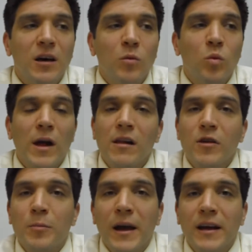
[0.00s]
while other
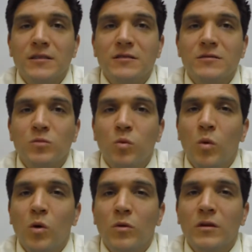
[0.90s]
banks
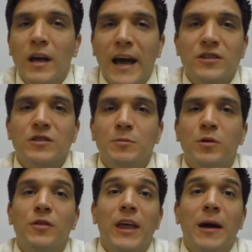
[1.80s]
won't actually
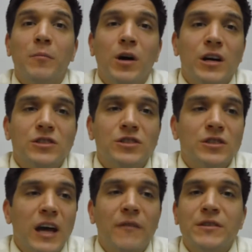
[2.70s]
put that much
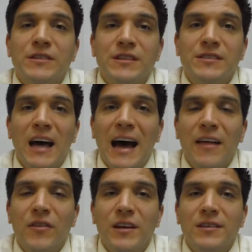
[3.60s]
emphasis
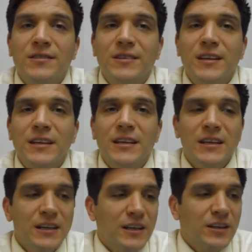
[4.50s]
on this.
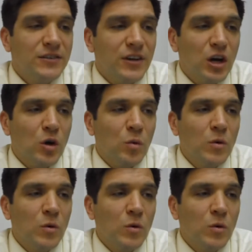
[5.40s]
So,